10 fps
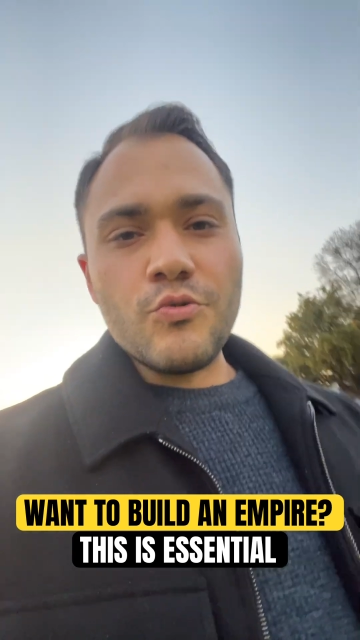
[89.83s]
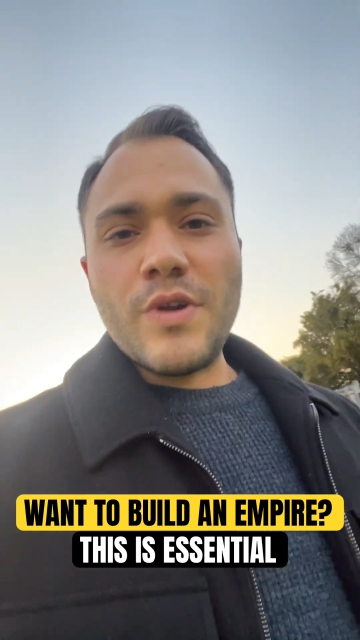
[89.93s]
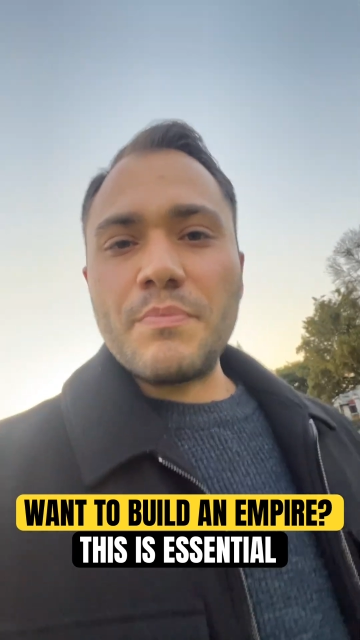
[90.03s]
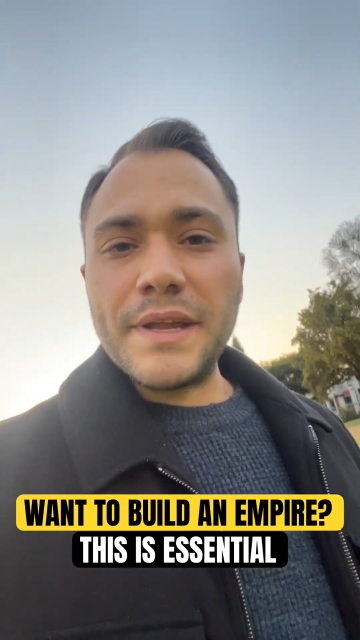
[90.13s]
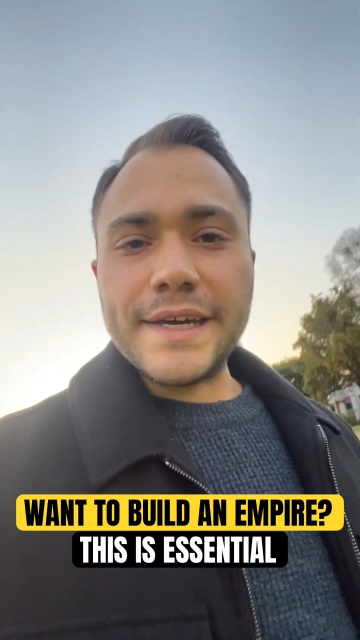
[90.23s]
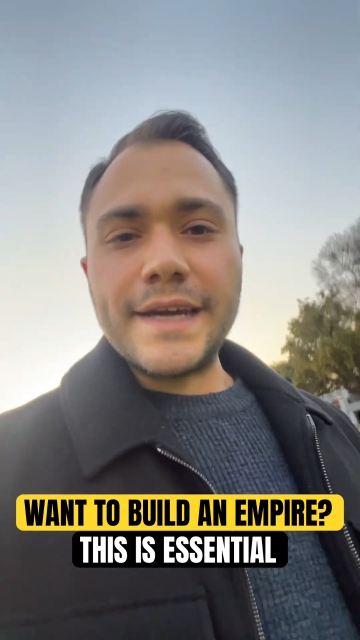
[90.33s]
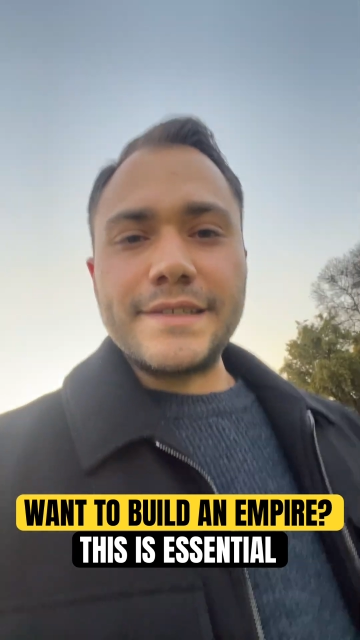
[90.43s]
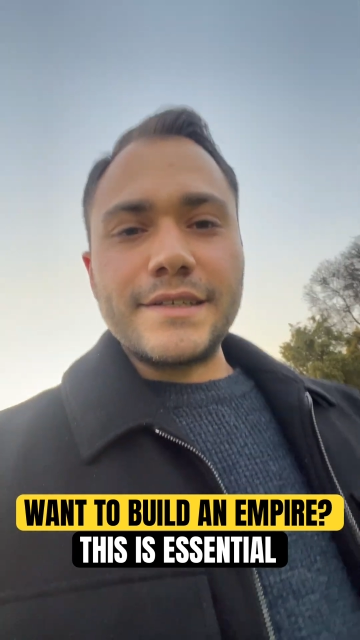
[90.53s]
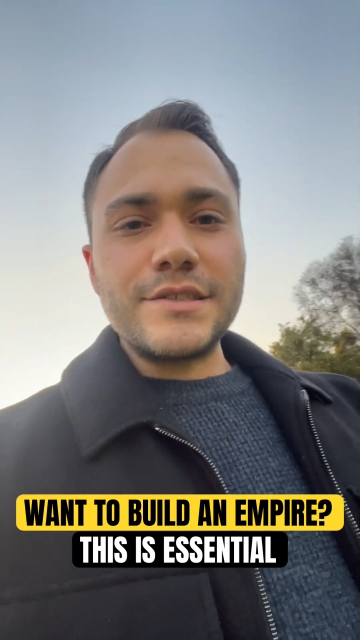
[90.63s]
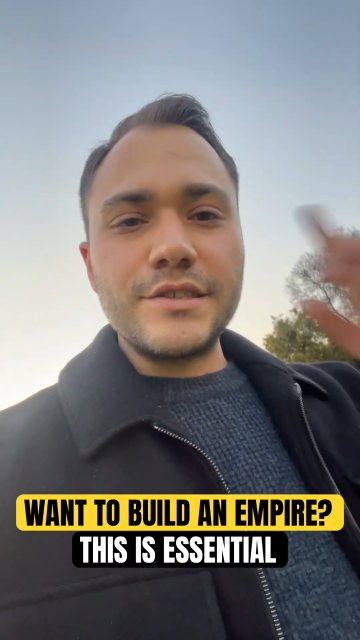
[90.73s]

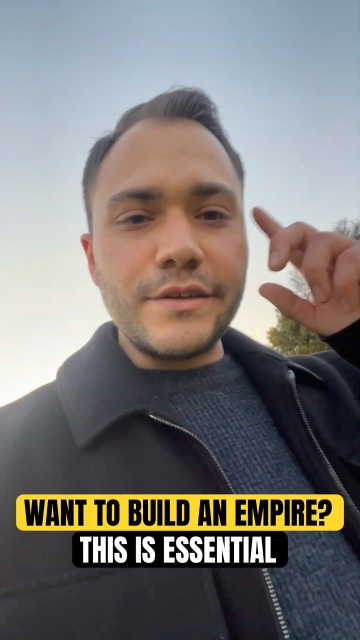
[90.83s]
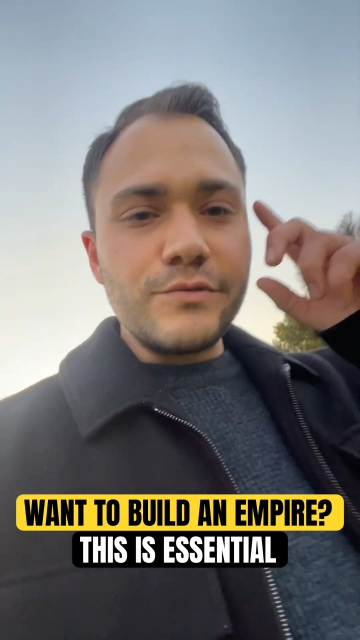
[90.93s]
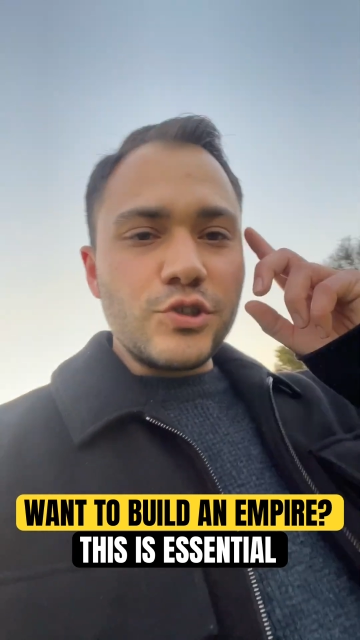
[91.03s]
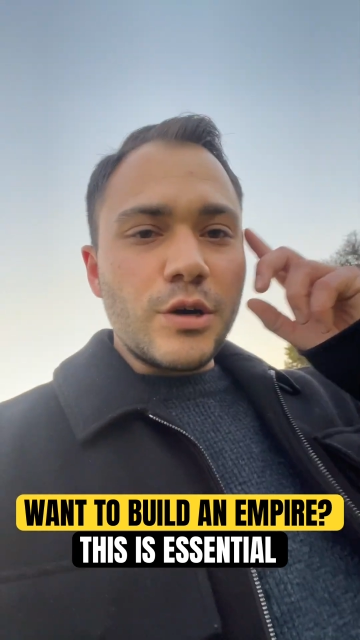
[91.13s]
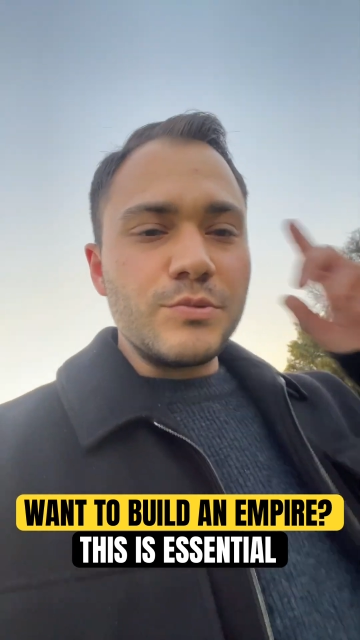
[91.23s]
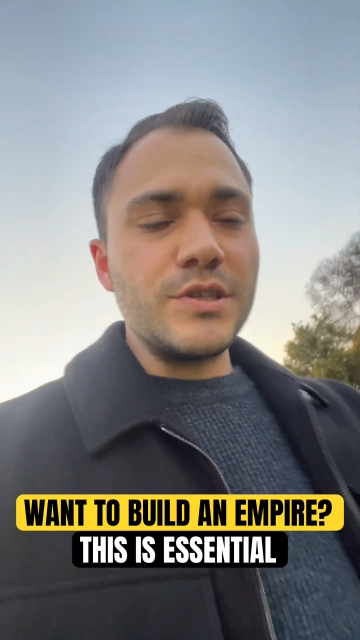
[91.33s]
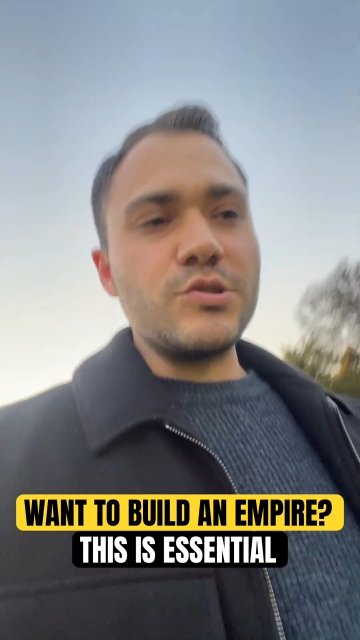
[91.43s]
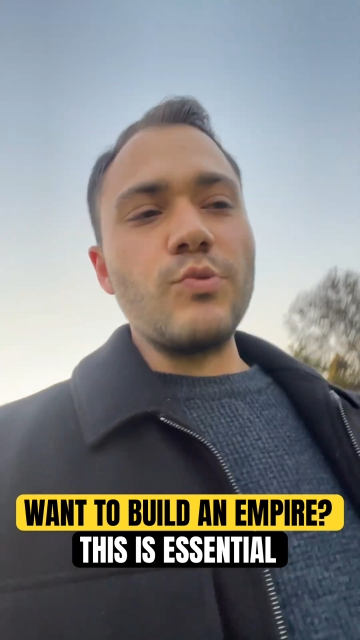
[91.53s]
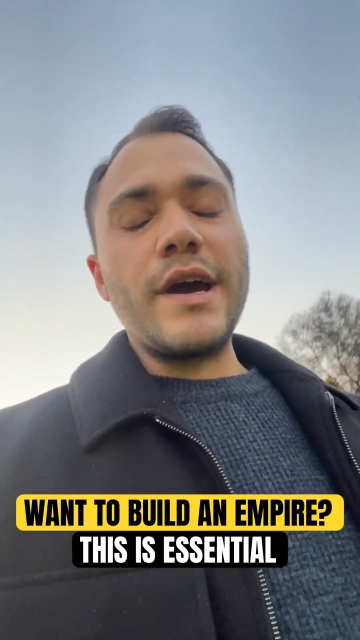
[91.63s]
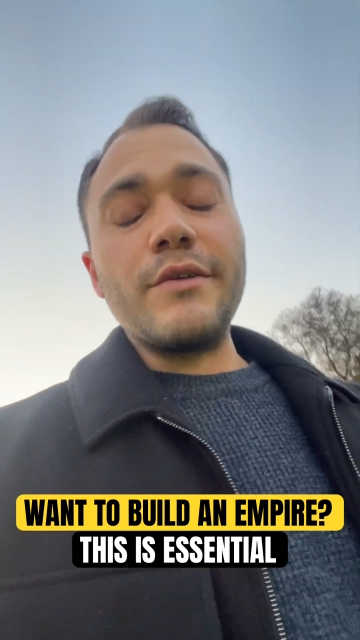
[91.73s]
replicating Steve
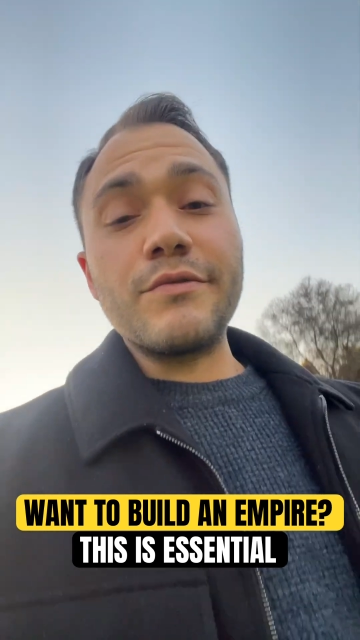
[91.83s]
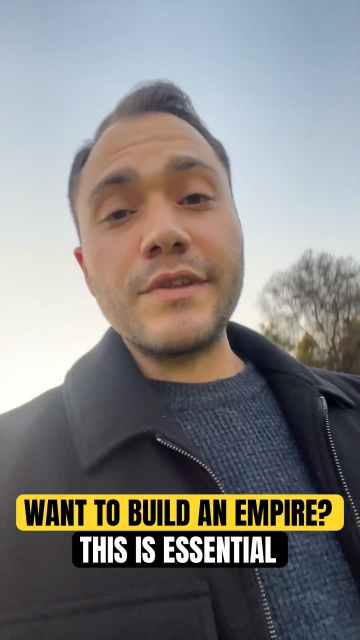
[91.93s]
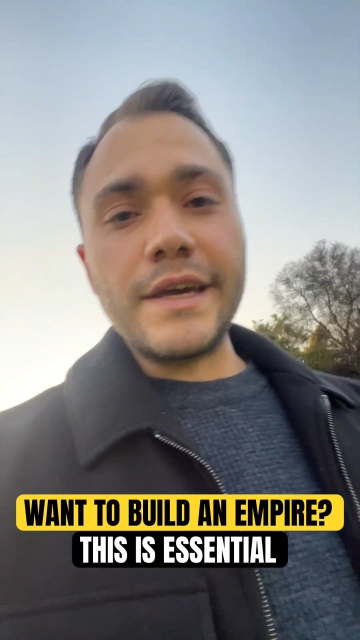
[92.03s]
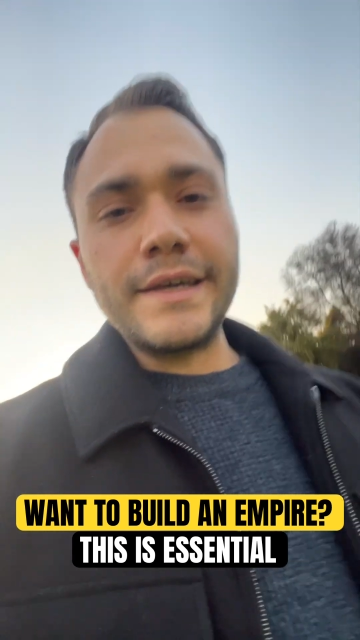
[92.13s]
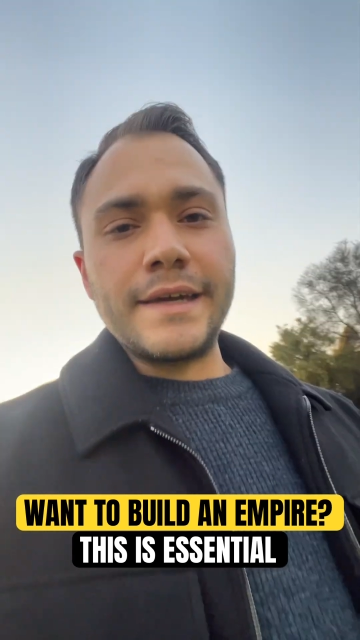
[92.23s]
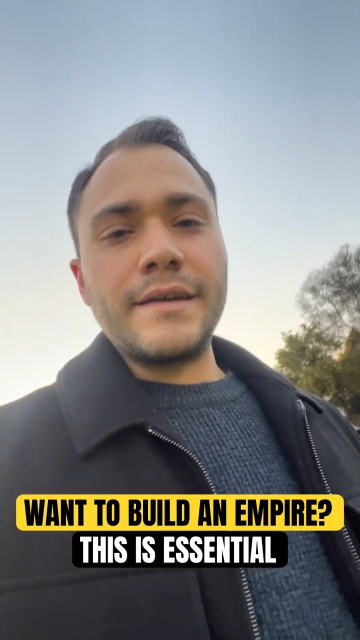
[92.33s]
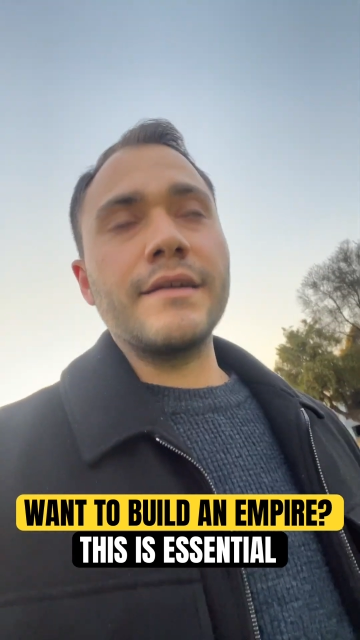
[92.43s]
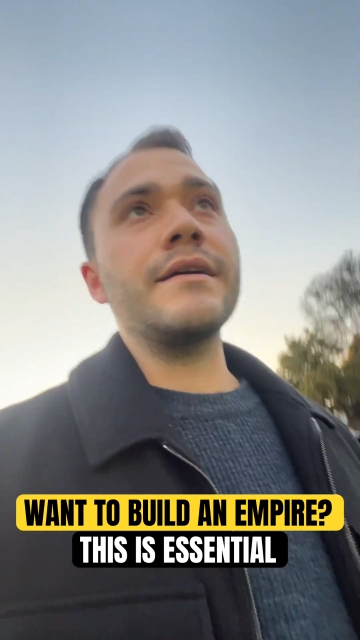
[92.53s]
Jobs' way of thinking.